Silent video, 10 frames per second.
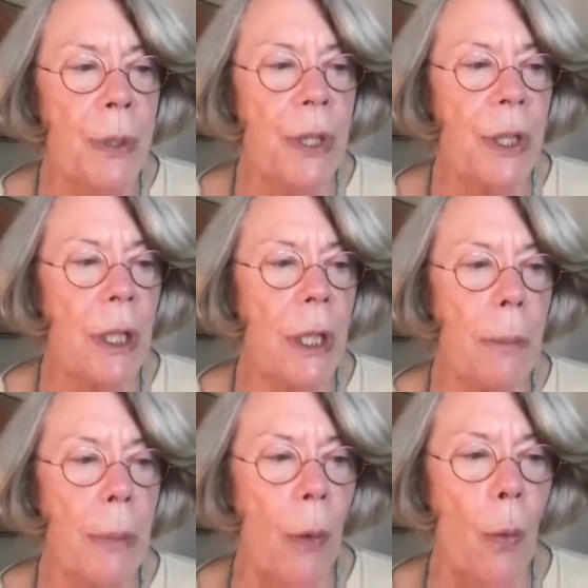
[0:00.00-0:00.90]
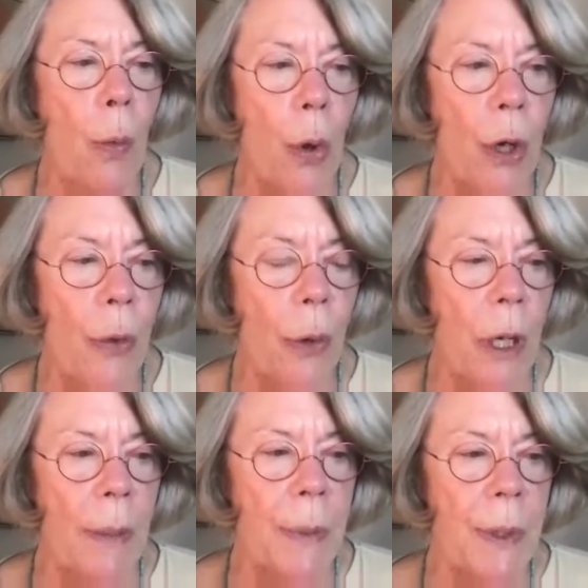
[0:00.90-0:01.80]
but particularly about war
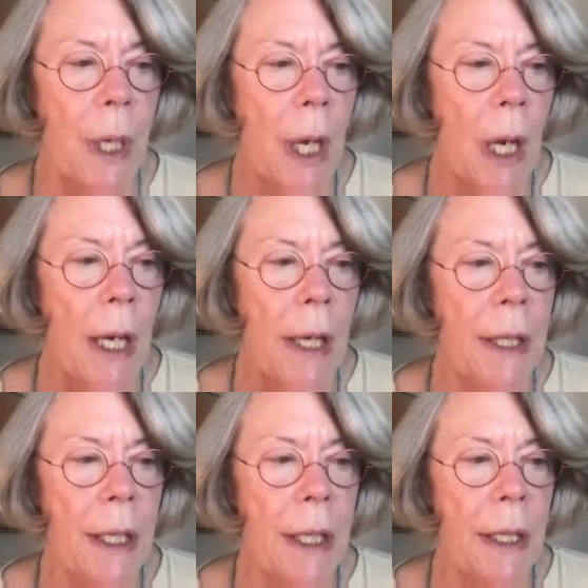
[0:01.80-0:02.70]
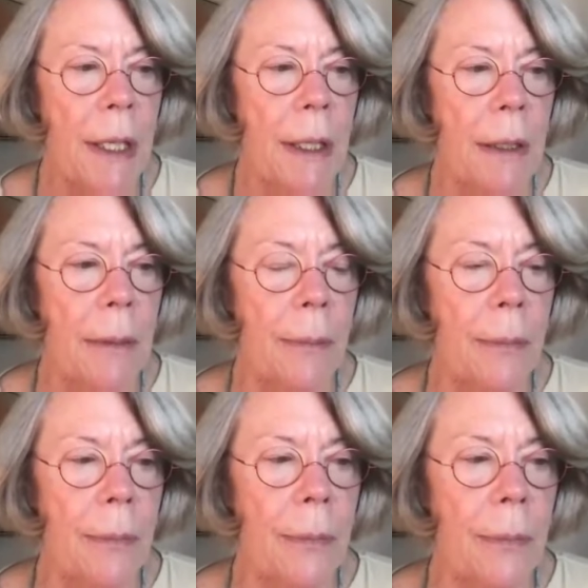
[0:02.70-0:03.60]
crimes, I think
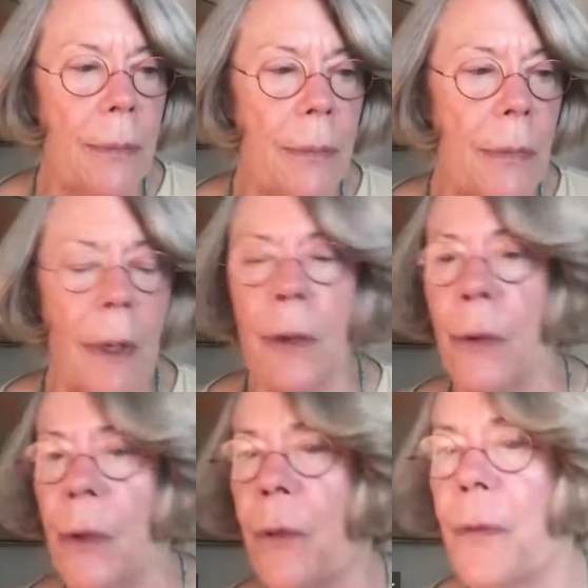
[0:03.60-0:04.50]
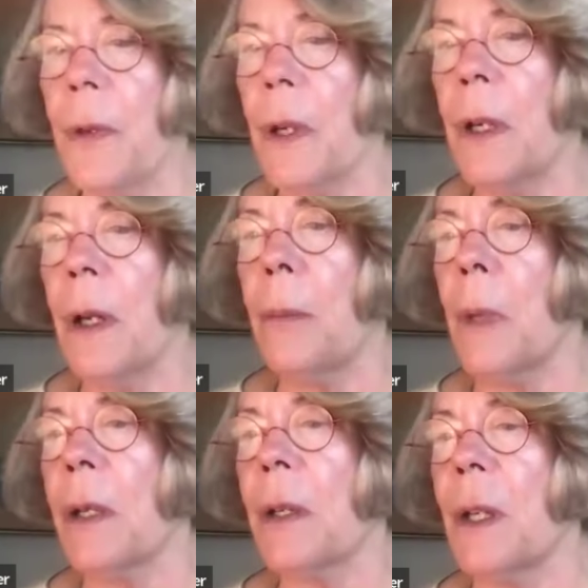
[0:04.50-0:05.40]
um, I don't know if I'm
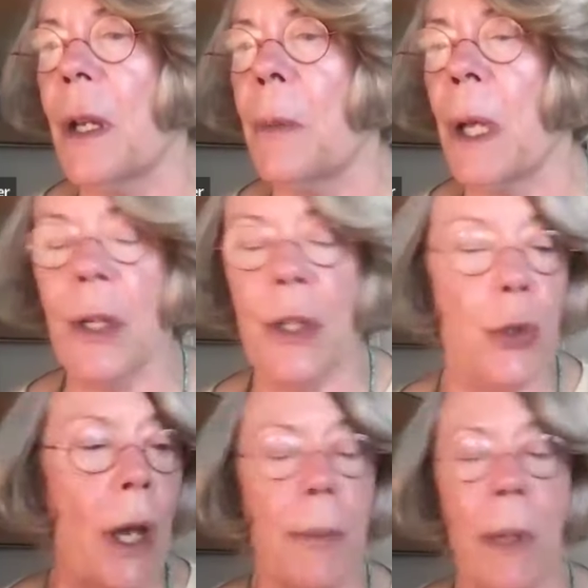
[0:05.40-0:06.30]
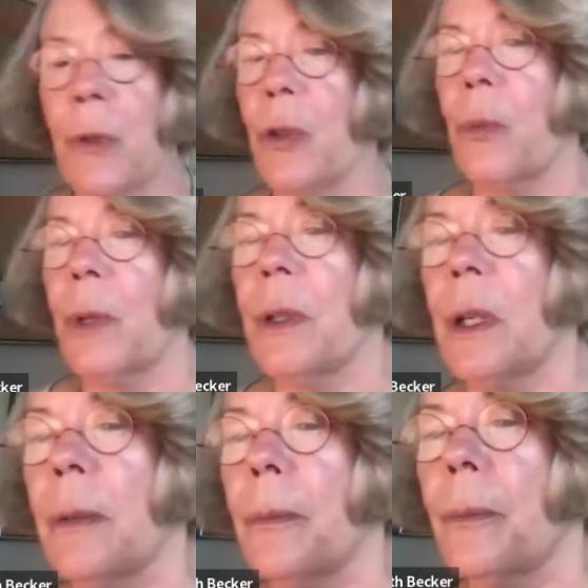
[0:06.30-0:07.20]
not going. to I'm not. Extra, I'm not sure what
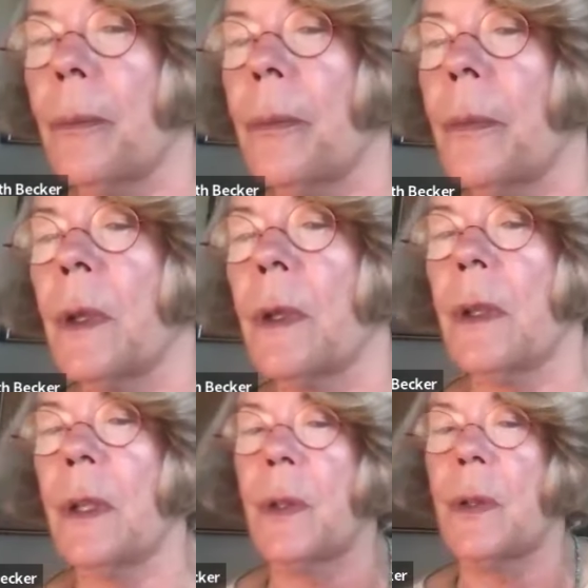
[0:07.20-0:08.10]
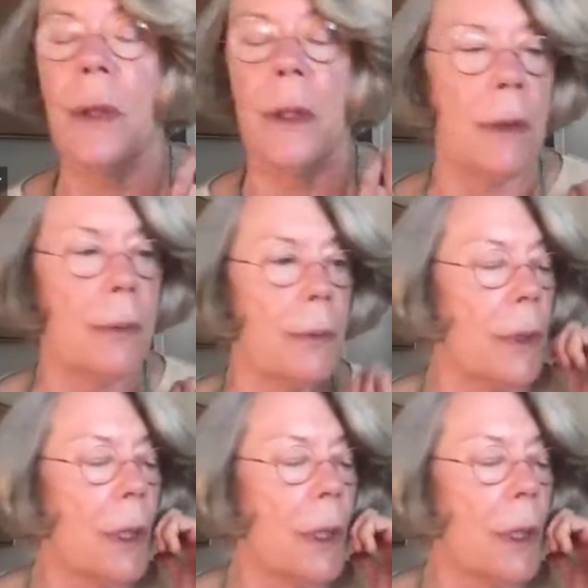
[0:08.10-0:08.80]
um, this uh,